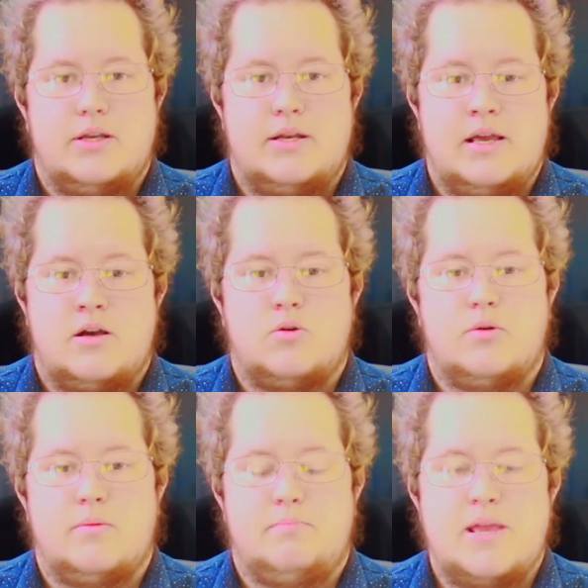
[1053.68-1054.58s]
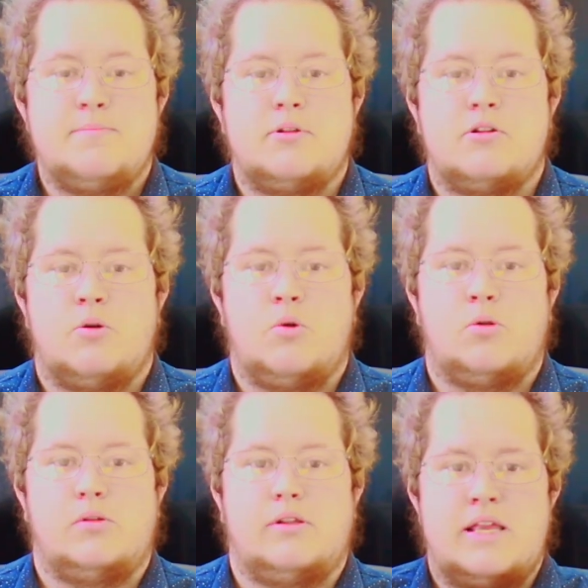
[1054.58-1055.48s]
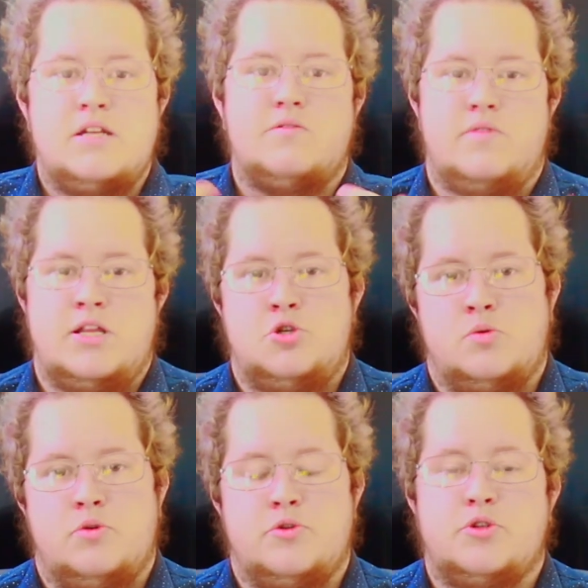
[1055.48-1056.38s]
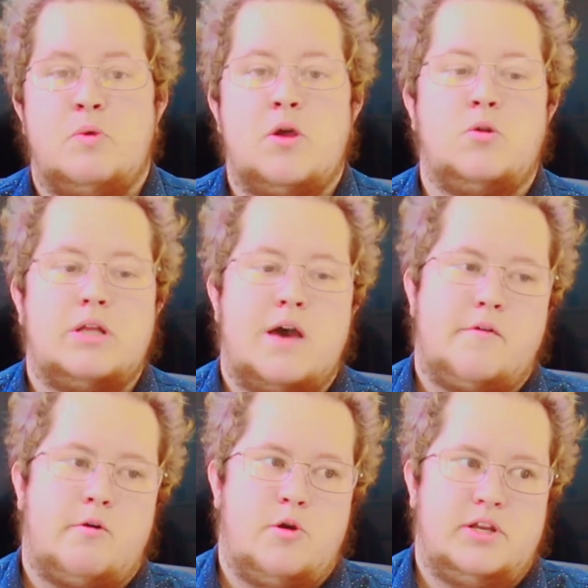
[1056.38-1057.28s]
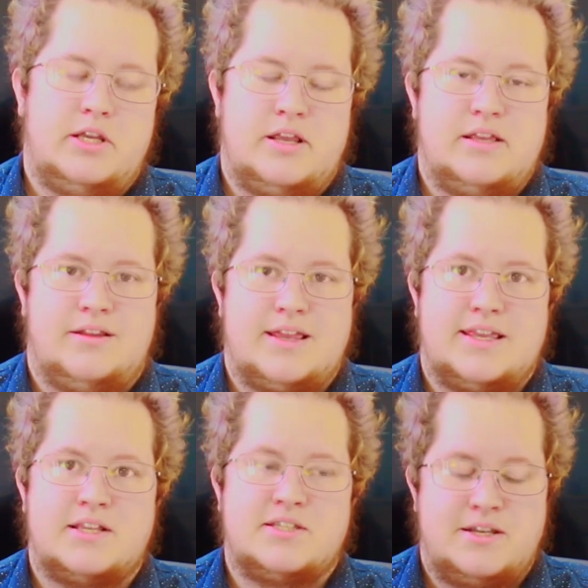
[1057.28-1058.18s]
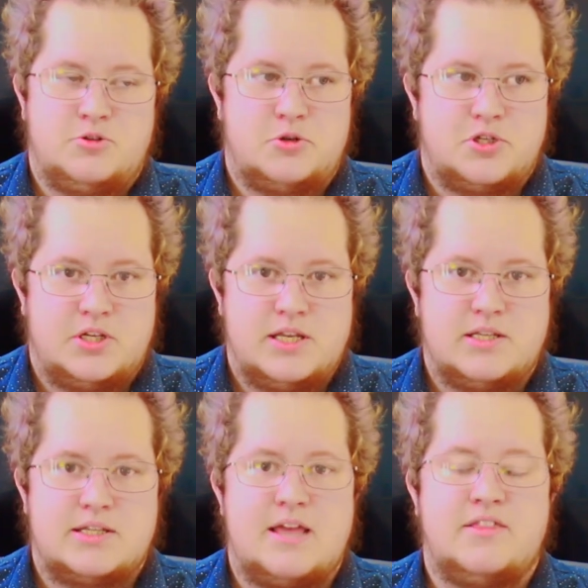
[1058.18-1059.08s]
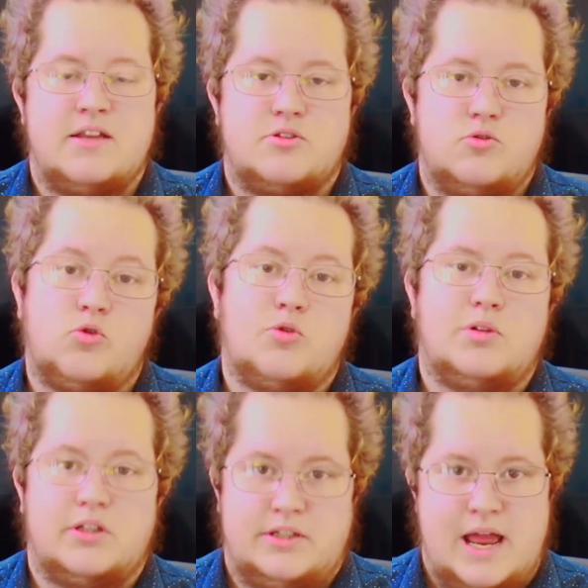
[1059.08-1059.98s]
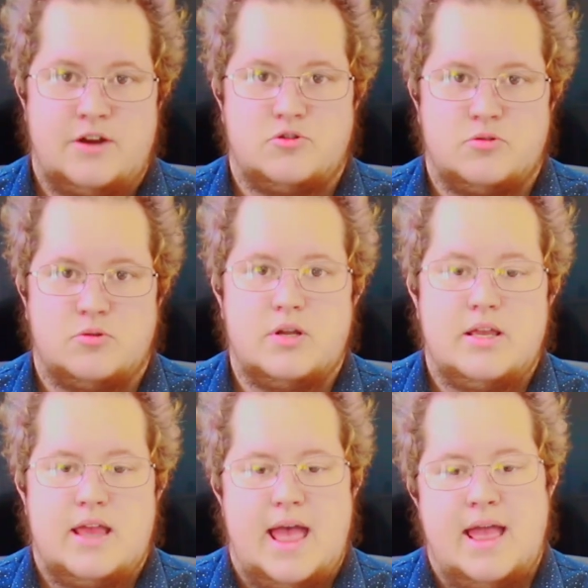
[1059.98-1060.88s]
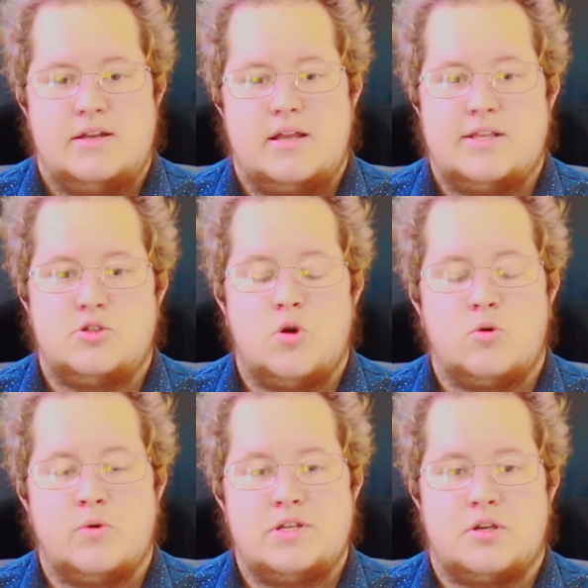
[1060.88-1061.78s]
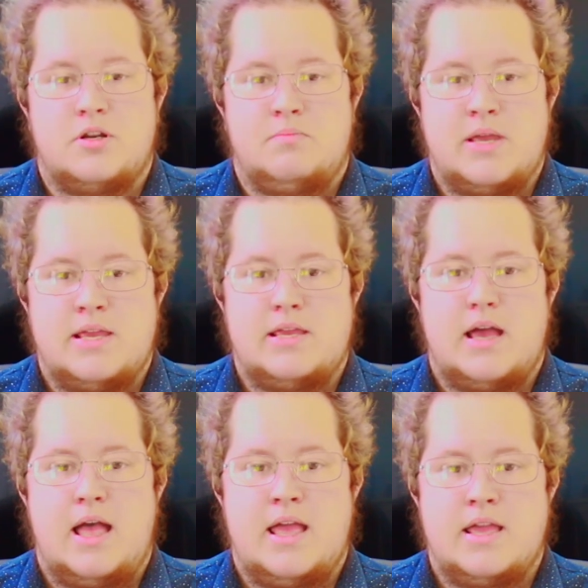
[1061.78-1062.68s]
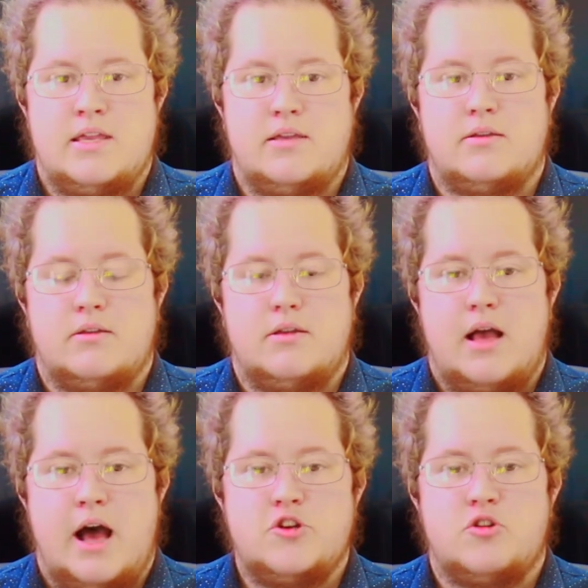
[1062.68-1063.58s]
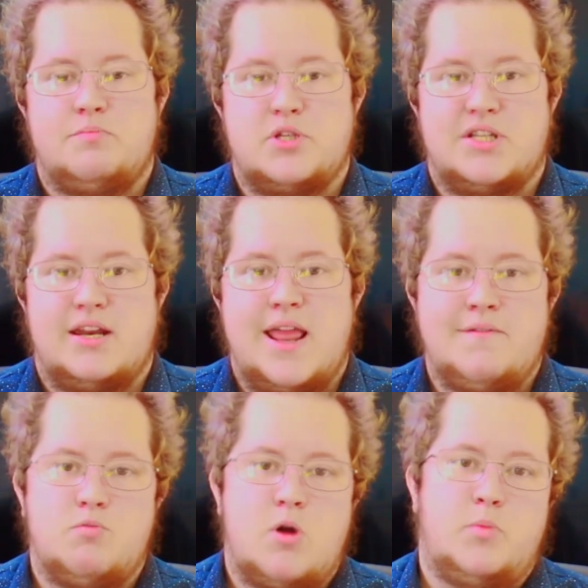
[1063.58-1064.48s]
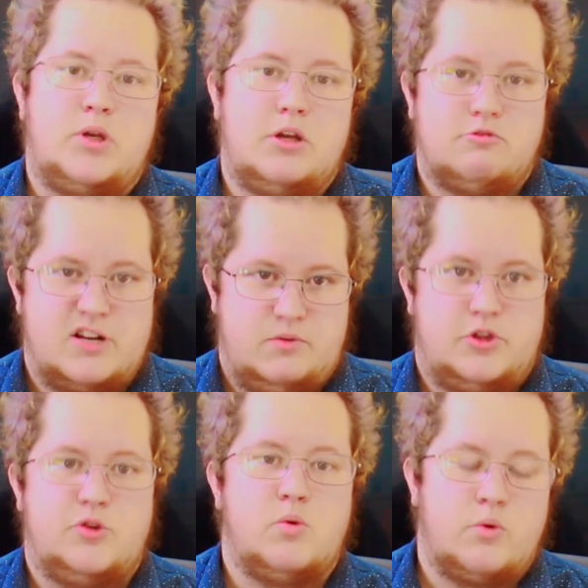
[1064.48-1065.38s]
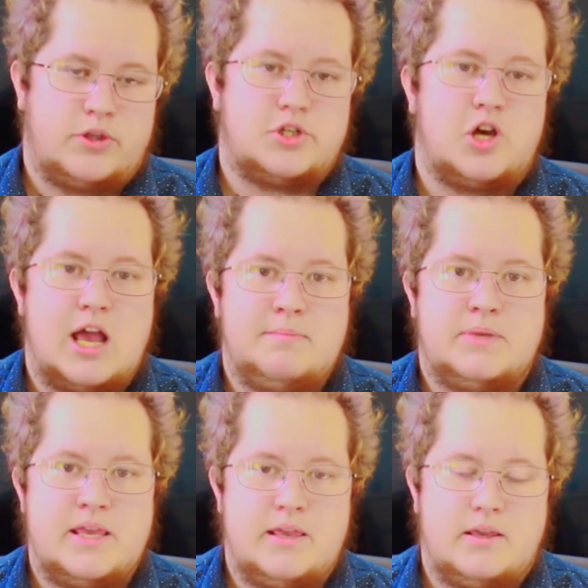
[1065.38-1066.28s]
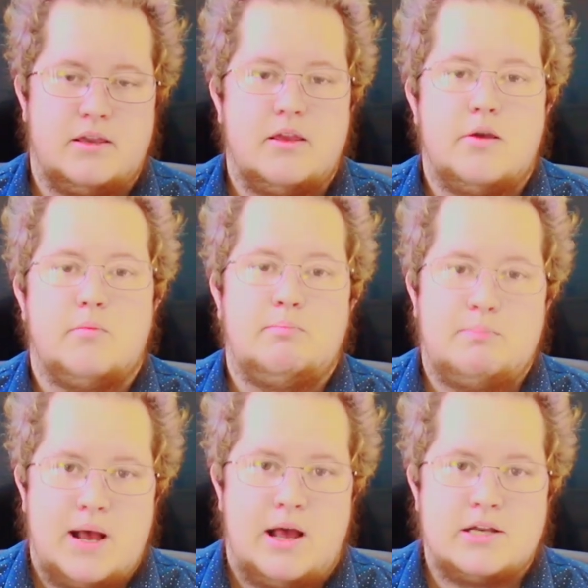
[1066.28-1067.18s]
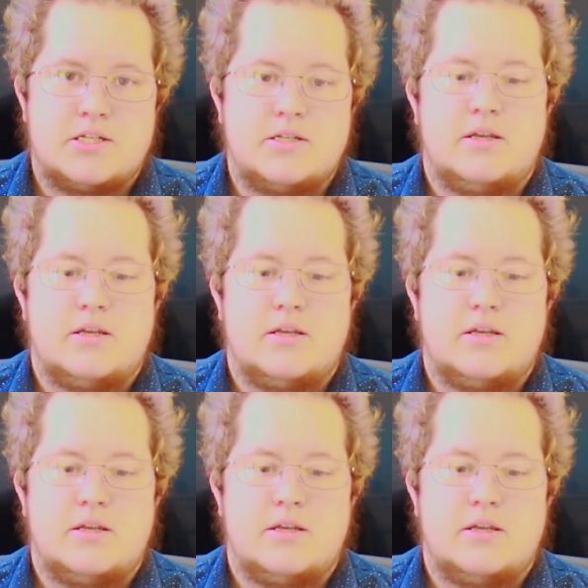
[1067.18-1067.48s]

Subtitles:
Now, people are all individuals, we all have our own eccentricities, and that's normal and natural, and it's not always going to be a 100% everyone will agree with you all the time gig, but